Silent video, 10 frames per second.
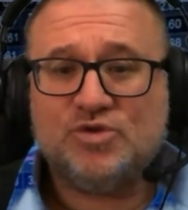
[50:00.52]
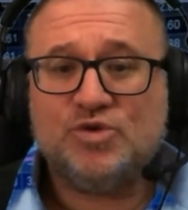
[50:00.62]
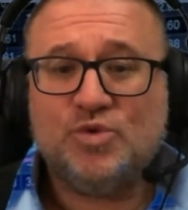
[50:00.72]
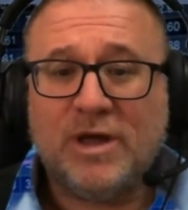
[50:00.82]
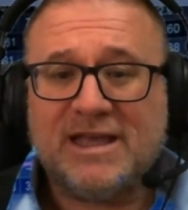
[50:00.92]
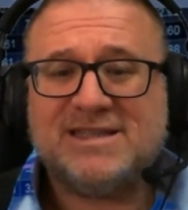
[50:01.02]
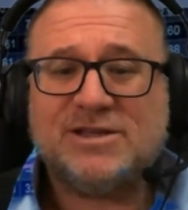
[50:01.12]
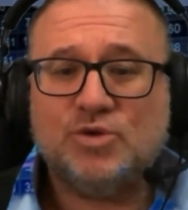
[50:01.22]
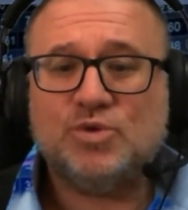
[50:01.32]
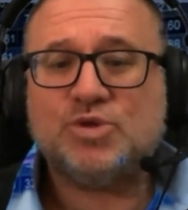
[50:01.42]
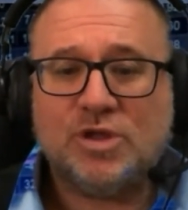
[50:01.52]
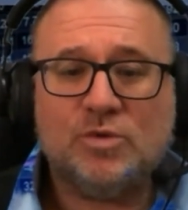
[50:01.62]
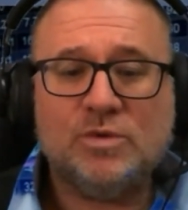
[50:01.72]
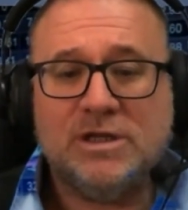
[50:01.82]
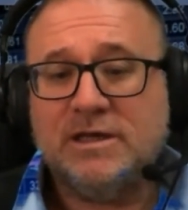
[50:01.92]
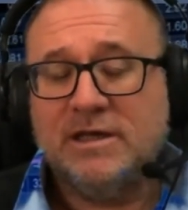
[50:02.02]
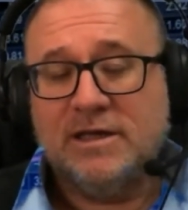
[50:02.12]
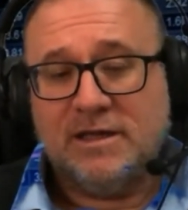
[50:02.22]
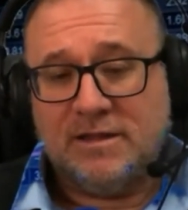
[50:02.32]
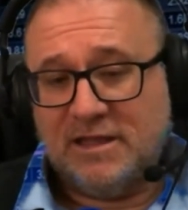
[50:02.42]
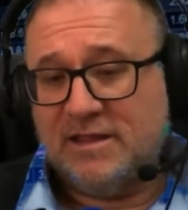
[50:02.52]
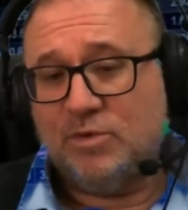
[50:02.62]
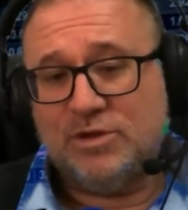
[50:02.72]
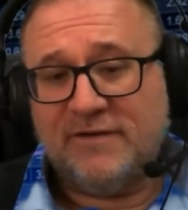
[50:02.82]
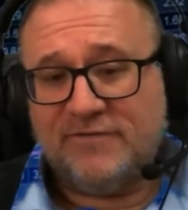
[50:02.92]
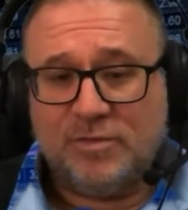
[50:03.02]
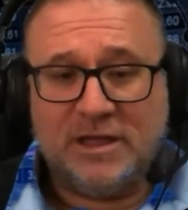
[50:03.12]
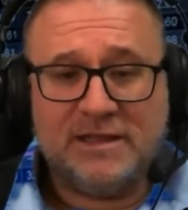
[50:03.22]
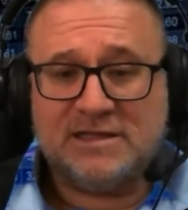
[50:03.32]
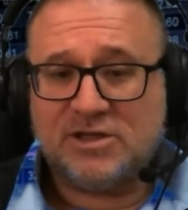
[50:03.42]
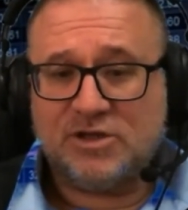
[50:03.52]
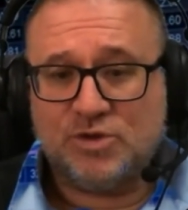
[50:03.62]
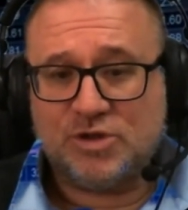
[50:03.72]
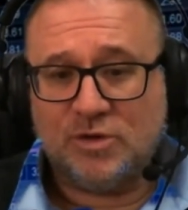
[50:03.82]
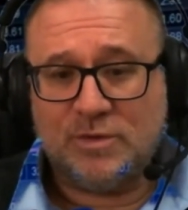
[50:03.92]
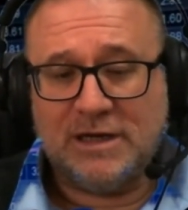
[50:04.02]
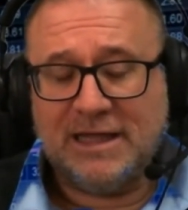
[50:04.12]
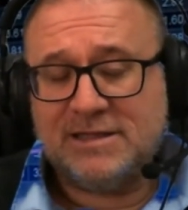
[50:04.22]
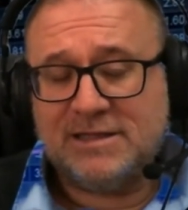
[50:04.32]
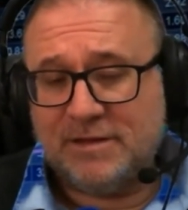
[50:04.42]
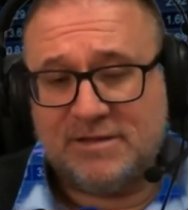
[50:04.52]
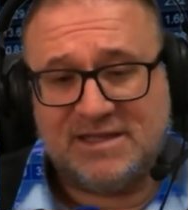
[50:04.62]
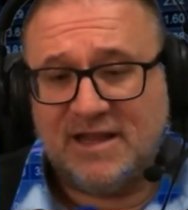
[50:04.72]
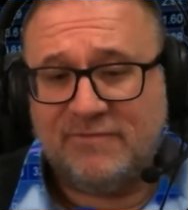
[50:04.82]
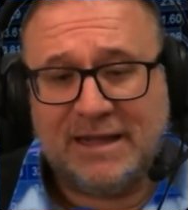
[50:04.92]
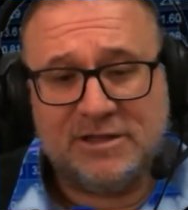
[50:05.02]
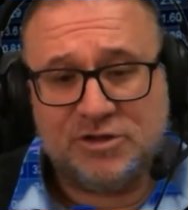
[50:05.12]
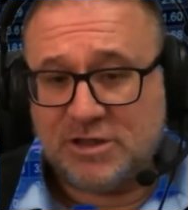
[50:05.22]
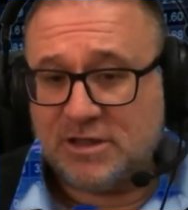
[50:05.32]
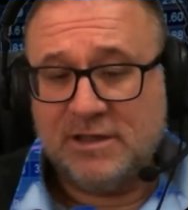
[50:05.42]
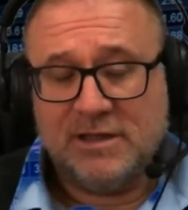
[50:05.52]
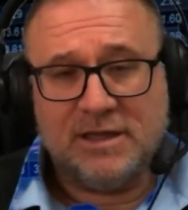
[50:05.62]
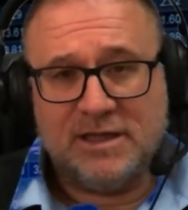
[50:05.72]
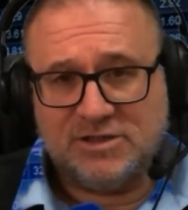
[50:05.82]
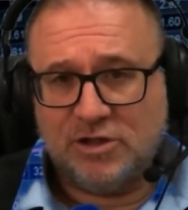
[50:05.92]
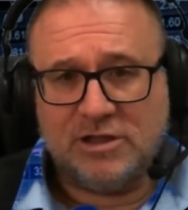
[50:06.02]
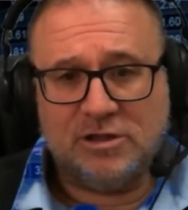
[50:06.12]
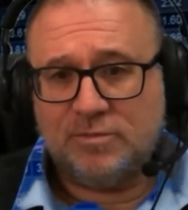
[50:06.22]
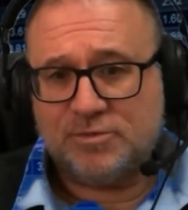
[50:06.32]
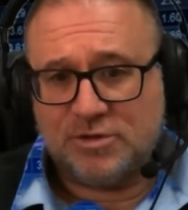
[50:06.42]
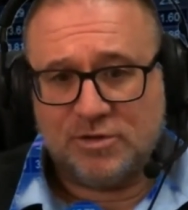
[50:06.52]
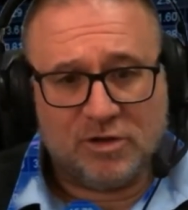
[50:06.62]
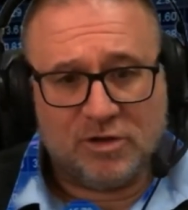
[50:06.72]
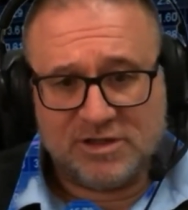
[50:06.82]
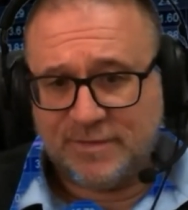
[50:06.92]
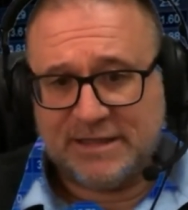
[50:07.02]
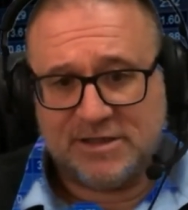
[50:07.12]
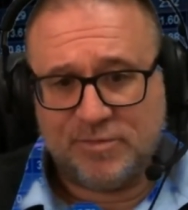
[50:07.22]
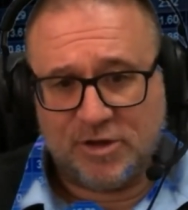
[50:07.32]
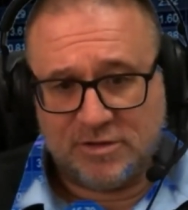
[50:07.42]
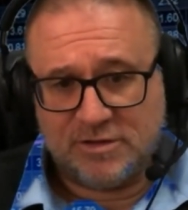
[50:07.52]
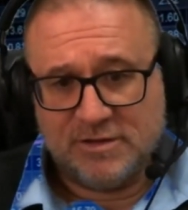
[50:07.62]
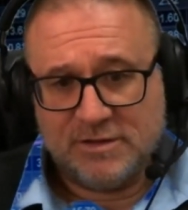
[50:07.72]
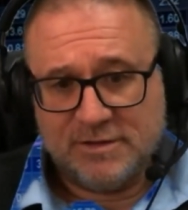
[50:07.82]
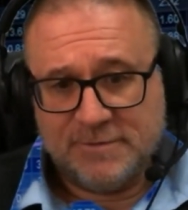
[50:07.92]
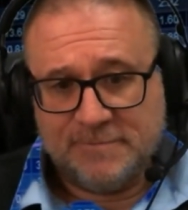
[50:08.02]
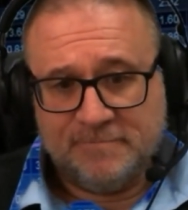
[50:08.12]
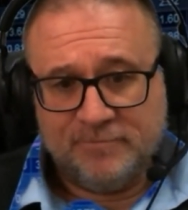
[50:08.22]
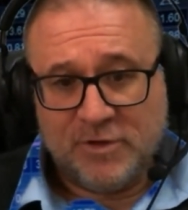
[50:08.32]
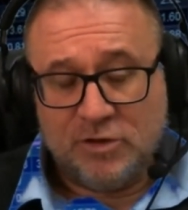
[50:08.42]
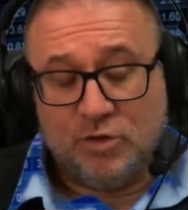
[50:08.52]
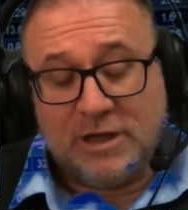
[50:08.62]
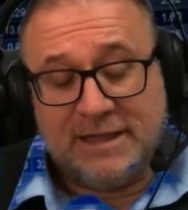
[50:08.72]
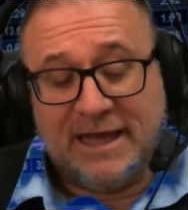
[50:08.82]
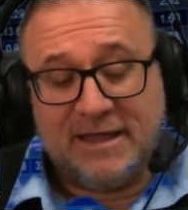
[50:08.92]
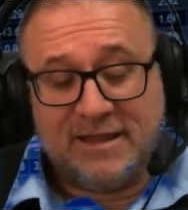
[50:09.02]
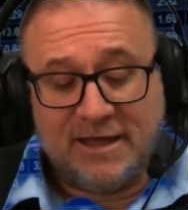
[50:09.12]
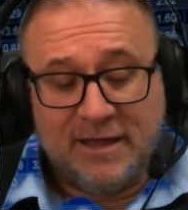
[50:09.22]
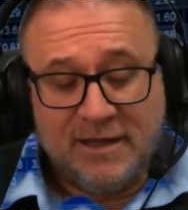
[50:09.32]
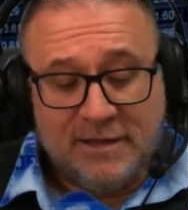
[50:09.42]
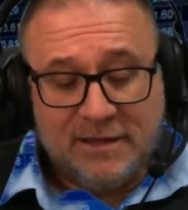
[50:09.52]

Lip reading: to do execution only, then there would have to be an execution only letter, but self-managing is not an option on a Spanish bond. You can either